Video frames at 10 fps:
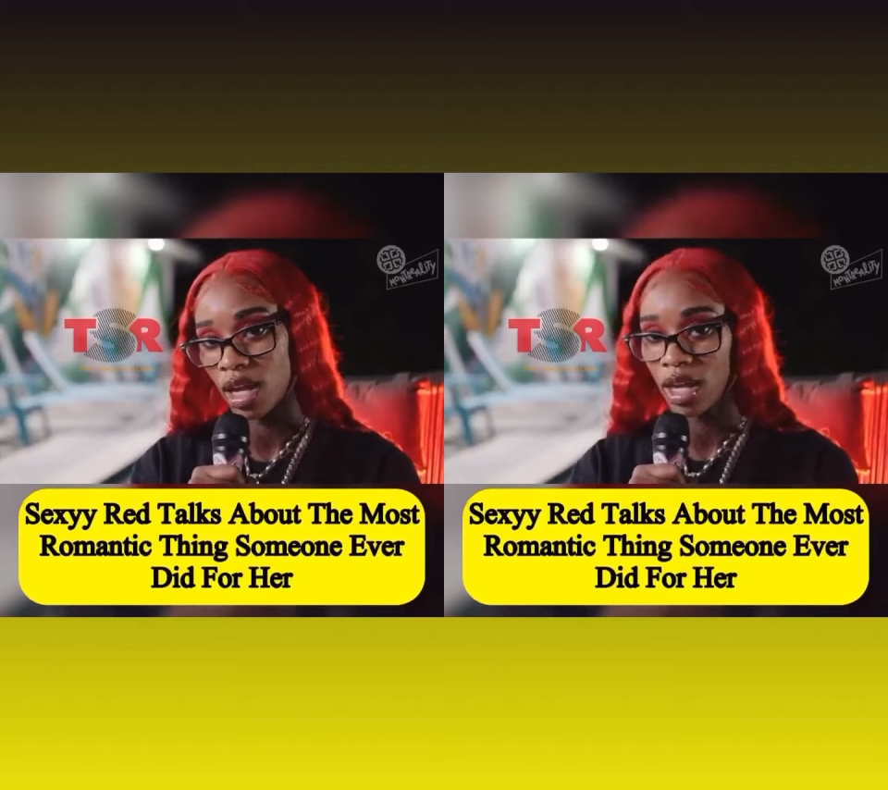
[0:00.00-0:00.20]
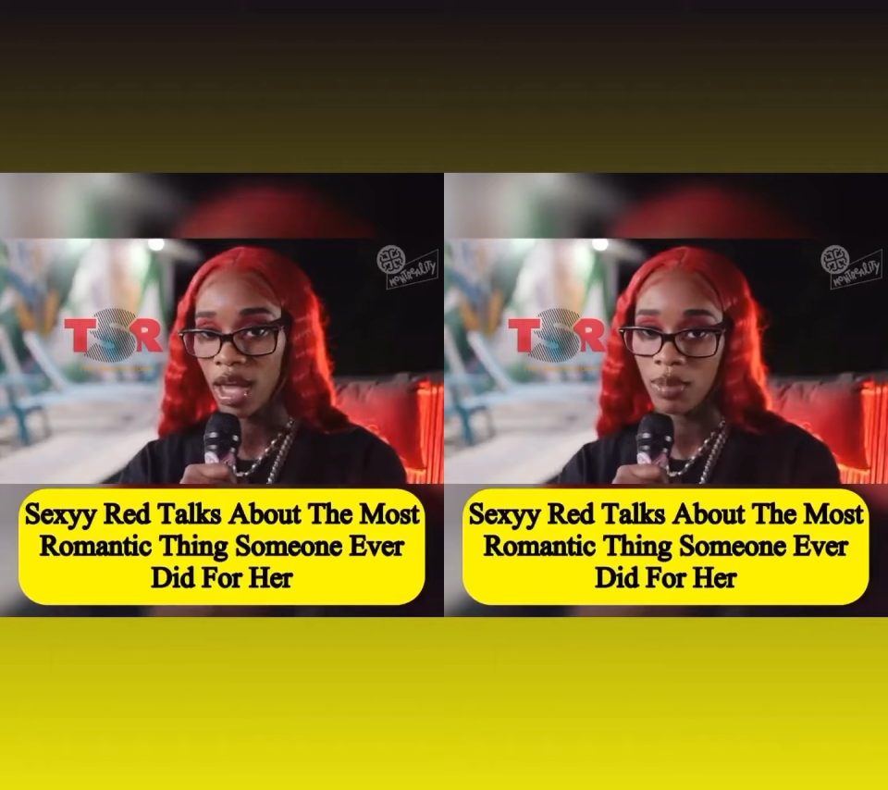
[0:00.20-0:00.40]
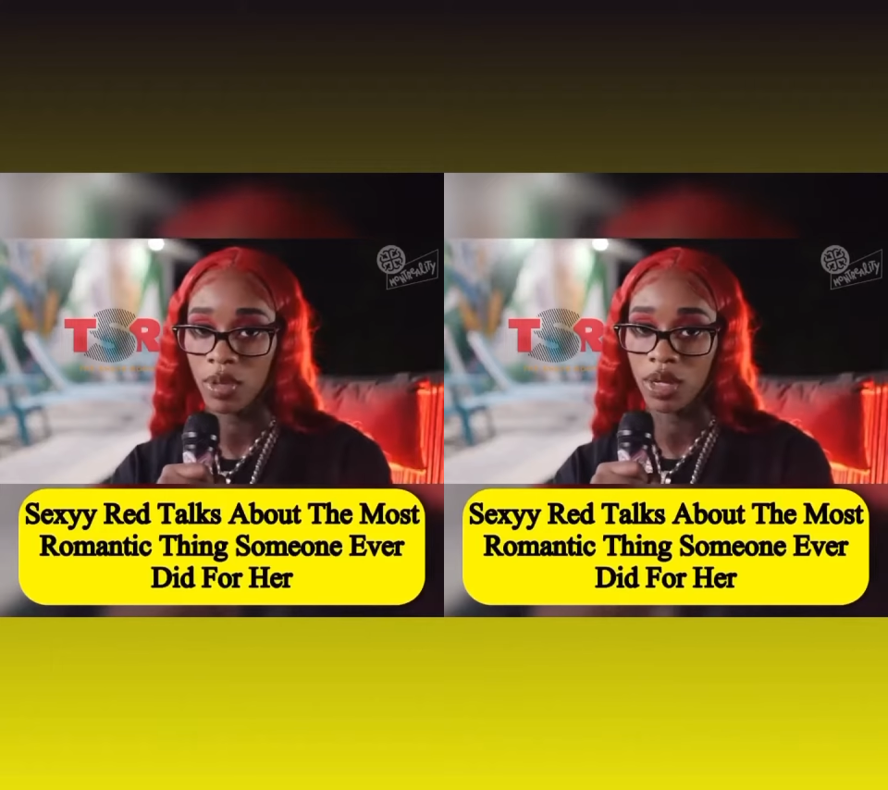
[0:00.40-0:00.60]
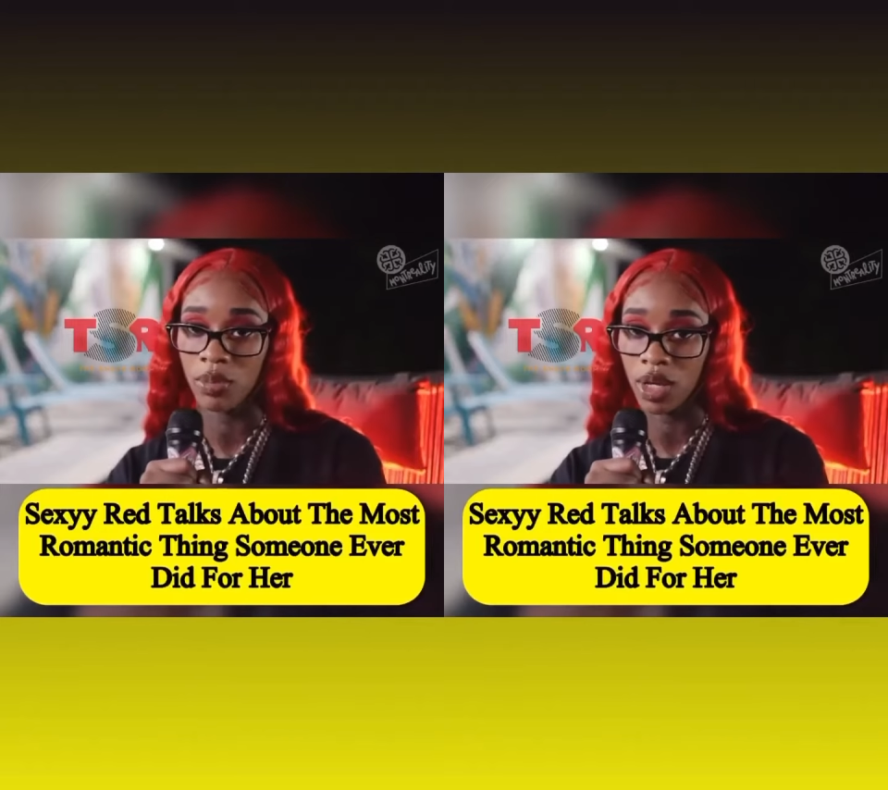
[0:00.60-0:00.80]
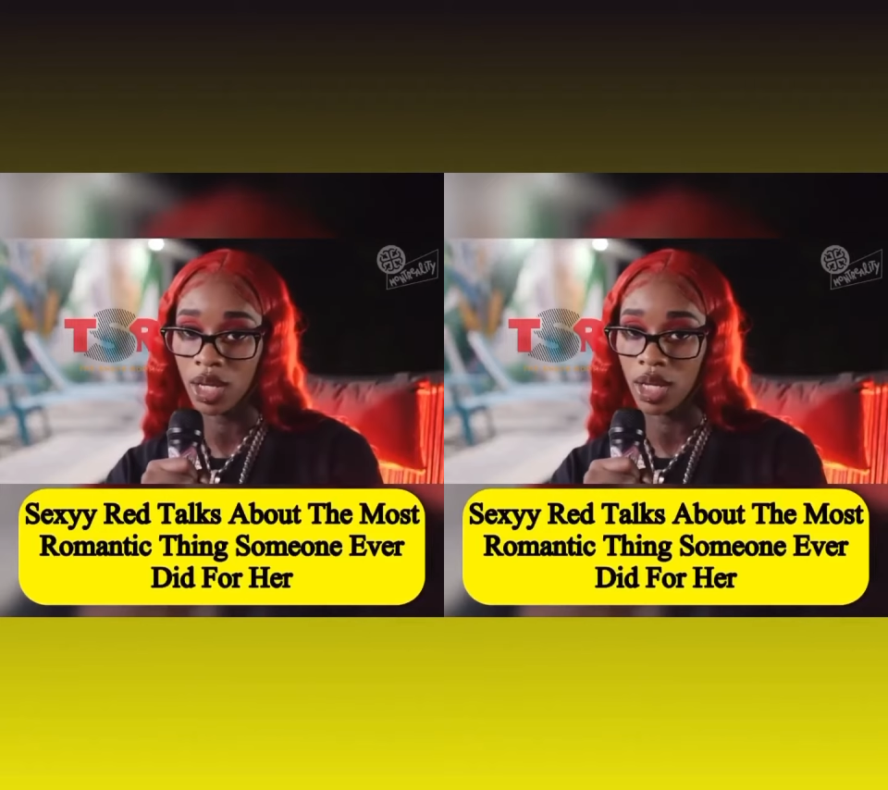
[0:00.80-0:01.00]
you
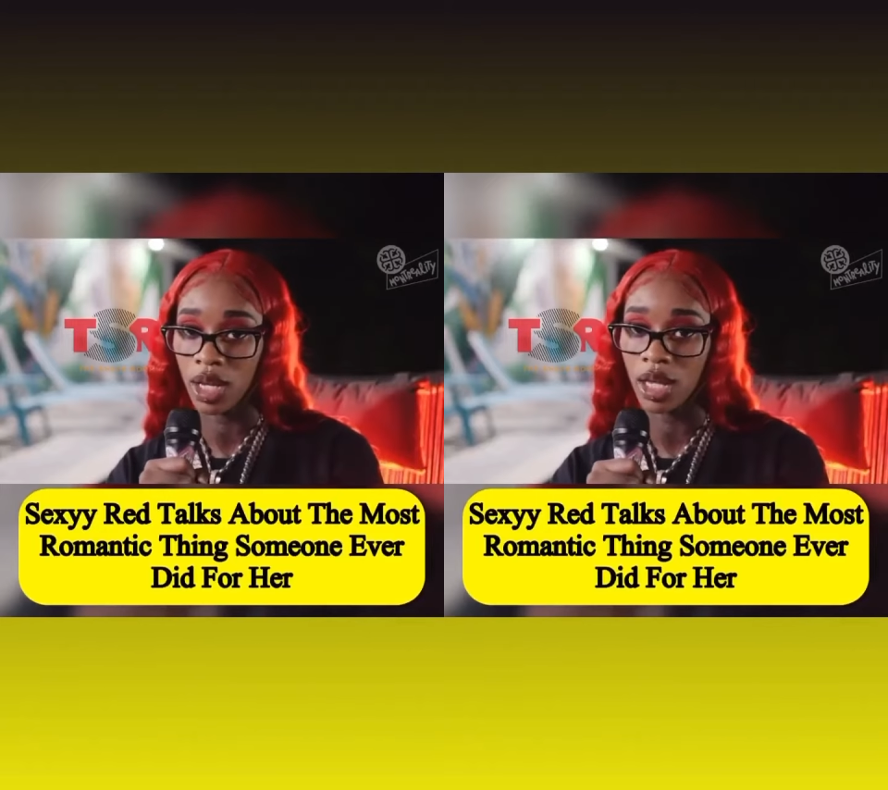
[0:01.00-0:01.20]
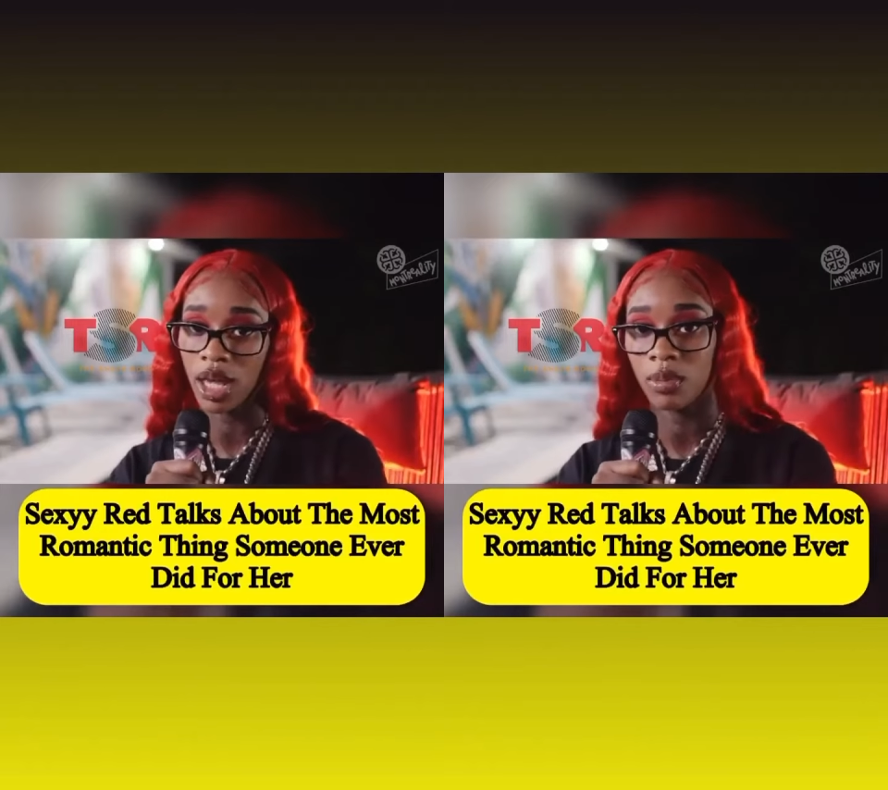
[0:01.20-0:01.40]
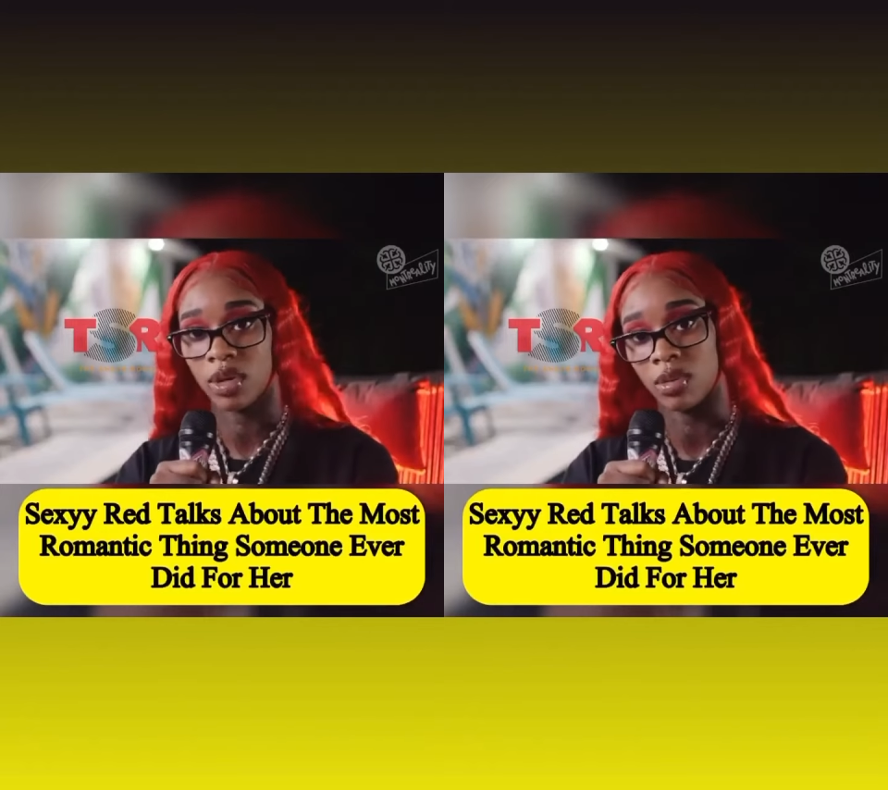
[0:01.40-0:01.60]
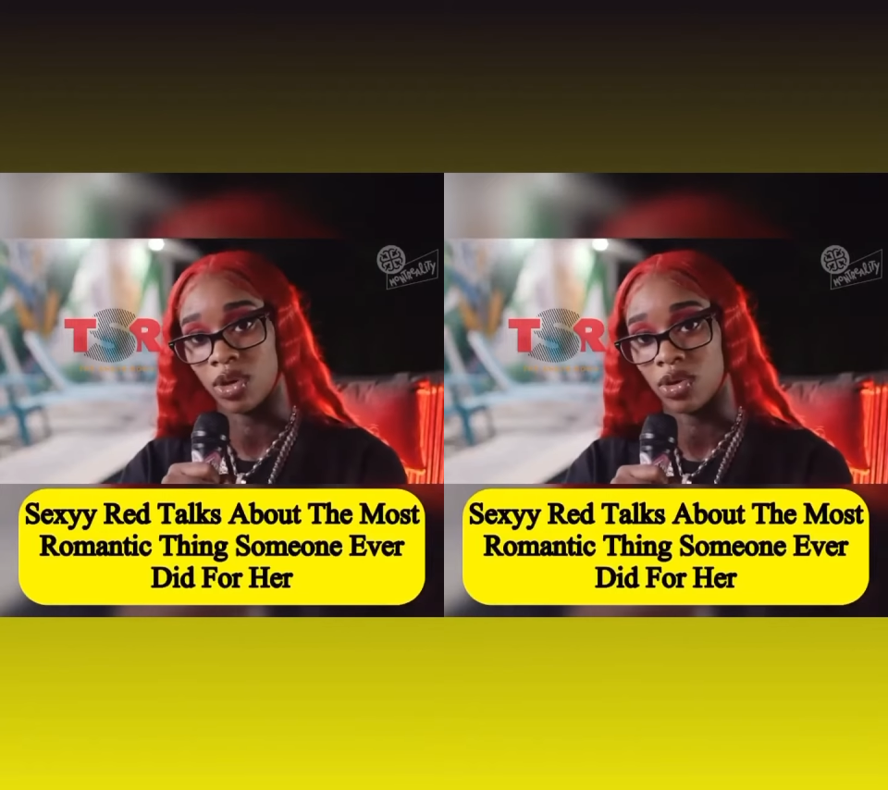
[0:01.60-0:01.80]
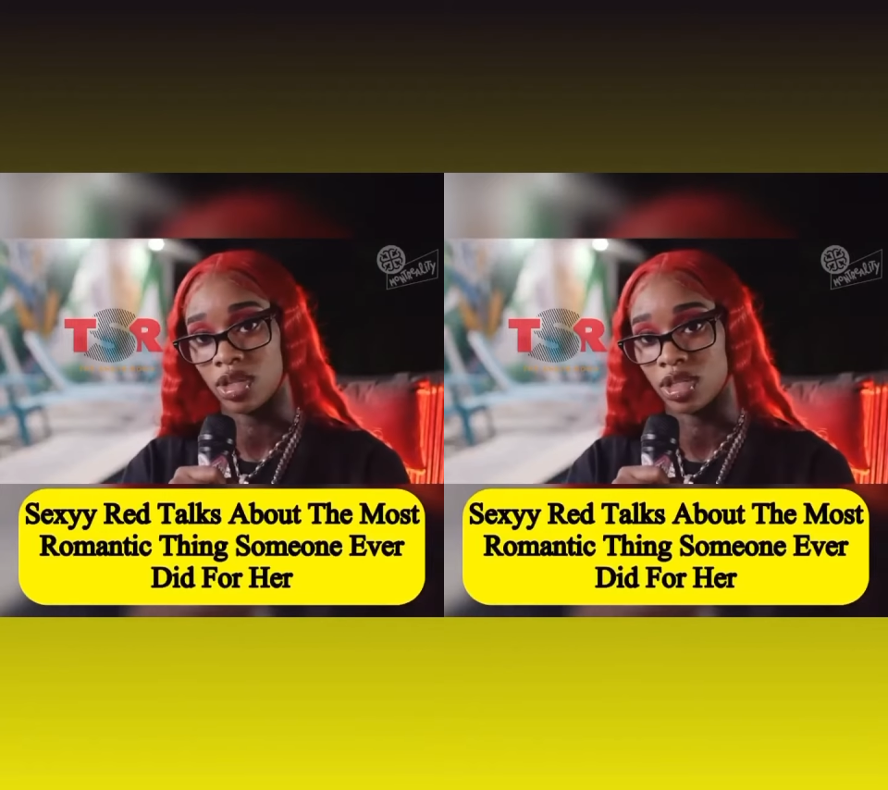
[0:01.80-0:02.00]
and then gave you the
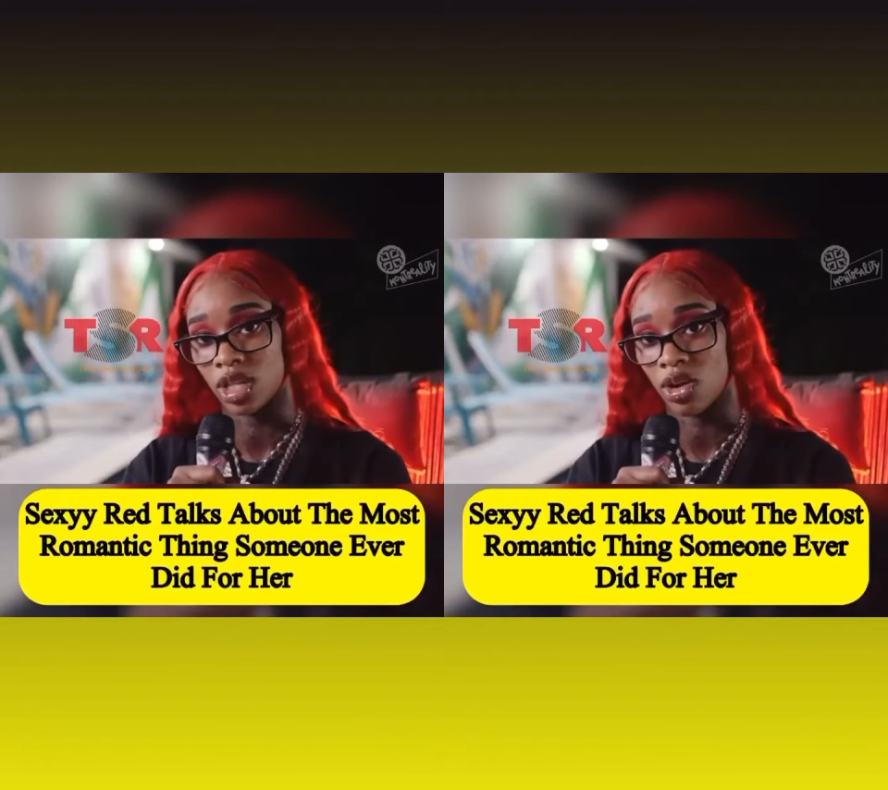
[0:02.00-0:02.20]
money?